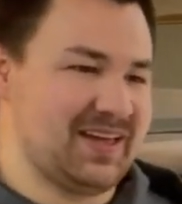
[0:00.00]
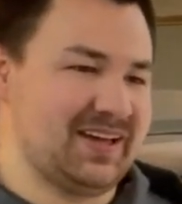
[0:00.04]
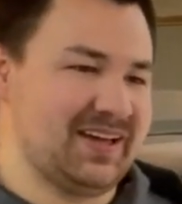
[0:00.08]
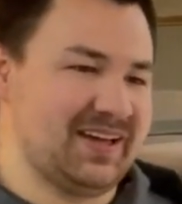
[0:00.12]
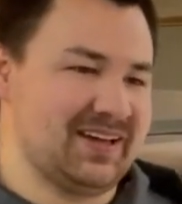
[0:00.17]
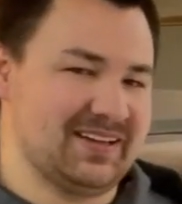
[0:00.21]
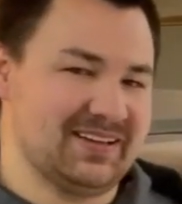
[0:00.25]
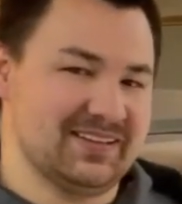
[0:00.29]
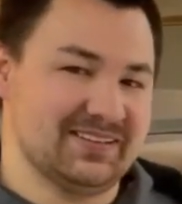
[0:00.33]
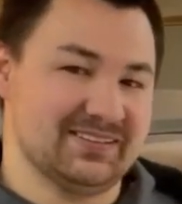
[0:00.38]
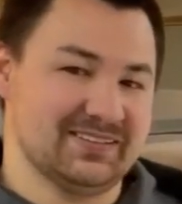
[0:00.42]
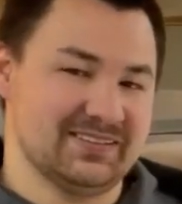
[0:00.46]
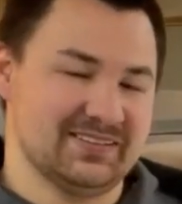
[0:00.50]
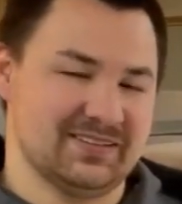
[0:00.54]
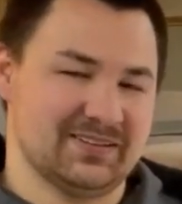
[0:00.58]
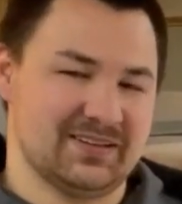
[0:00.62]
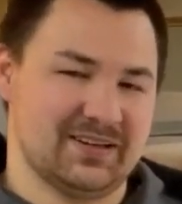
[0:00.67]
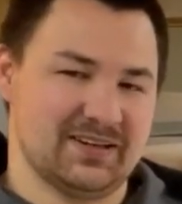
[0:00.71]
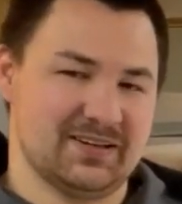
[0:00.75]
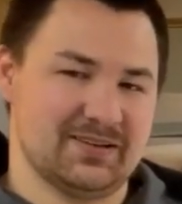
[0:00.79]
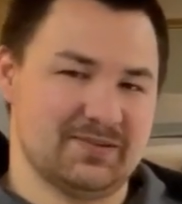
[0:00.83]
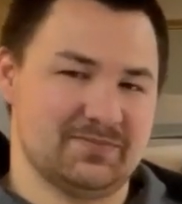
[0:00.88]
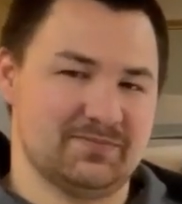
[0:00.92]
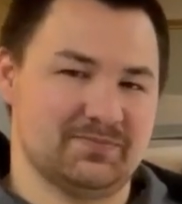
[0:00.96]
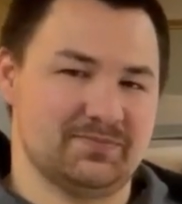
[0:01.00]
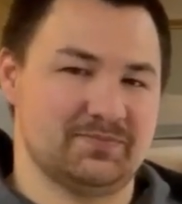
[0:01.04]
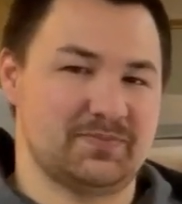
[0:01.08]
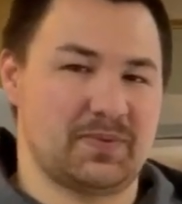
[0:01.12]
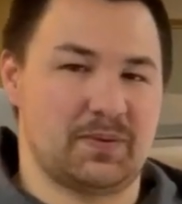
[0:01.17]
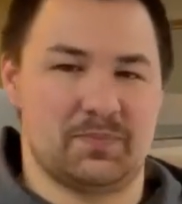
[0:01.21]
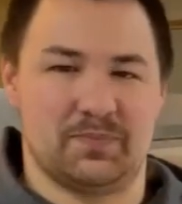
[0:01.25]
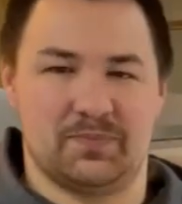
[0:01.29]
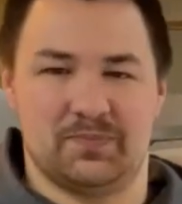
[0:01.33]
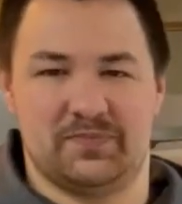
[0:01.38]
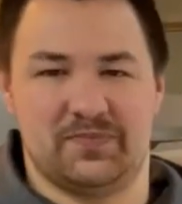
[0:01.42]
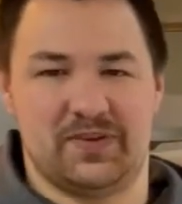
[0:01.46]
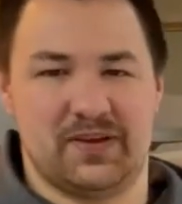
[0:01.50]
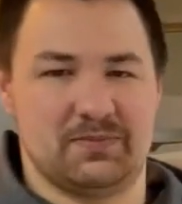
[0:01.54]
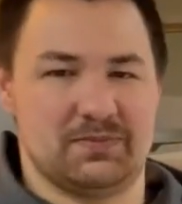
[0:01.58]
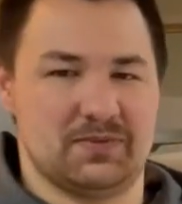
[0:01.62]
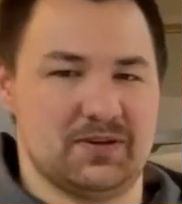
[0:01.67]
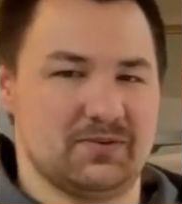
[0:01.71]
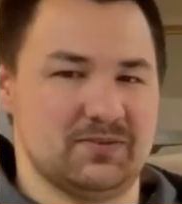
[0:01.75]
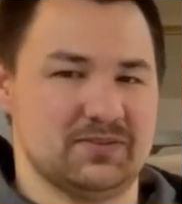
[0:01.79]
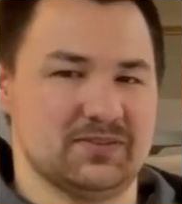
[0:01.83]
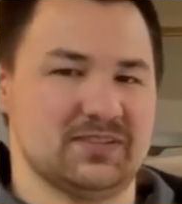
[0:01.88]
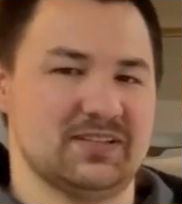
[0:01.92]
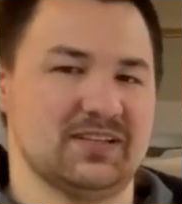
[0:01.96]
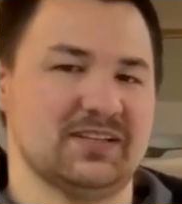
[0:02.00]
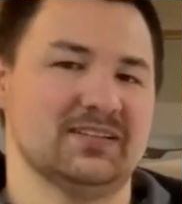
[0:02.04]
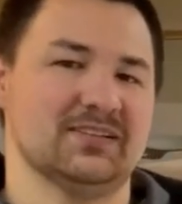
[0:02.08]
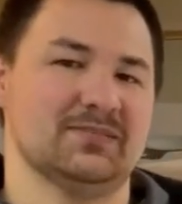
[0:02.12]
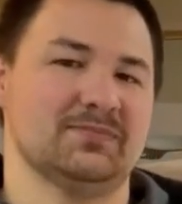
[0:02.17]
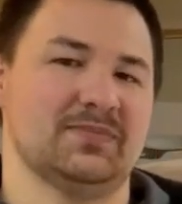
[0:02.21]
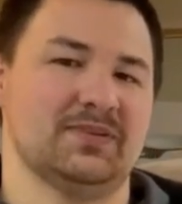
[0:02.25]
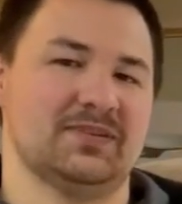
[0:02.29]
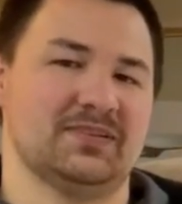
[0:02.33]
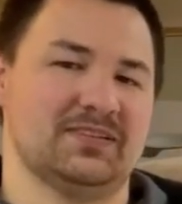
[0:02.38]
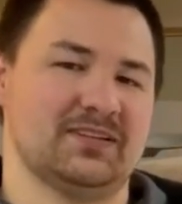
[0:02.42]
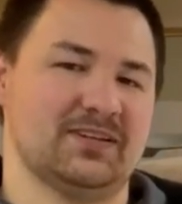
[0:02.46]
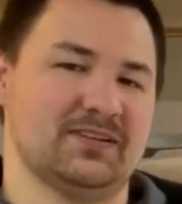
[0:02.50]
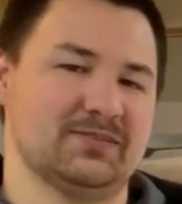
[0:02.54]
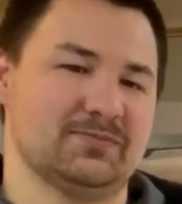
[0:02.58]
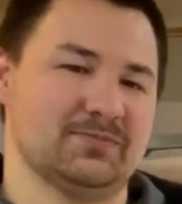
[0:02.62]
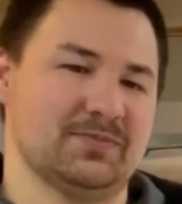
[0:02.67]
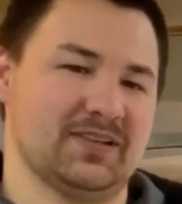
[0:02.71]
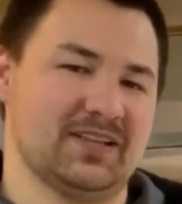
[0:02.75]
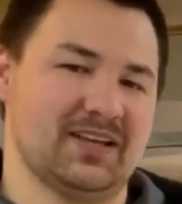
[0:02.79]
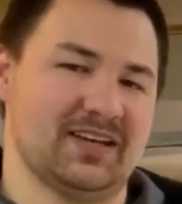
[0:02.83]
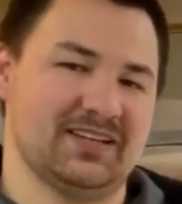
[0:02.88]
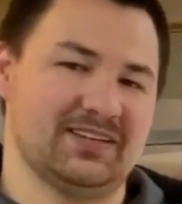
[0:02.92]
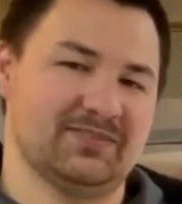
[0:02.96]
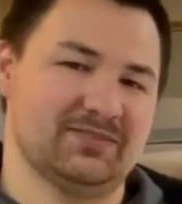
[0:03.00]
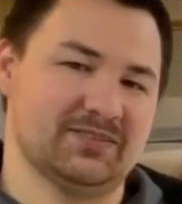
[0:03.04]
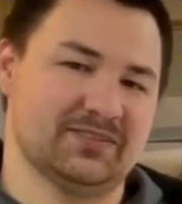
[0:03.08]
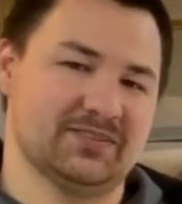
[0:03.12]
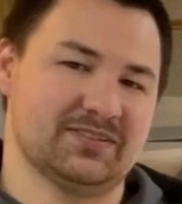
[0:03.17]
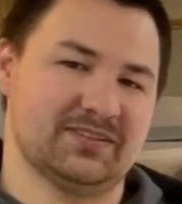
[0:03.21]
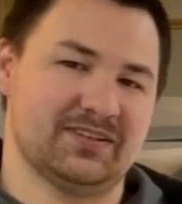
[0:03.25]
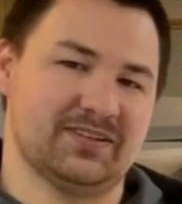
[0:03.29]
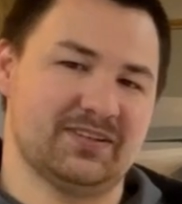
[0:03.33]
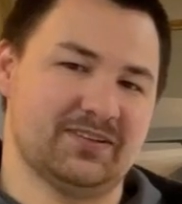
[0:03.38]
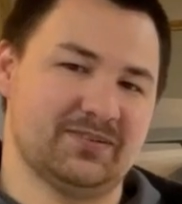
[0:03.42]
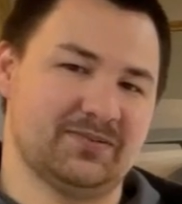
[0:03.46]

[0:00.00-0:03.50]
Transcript: and my family always tells me that he was,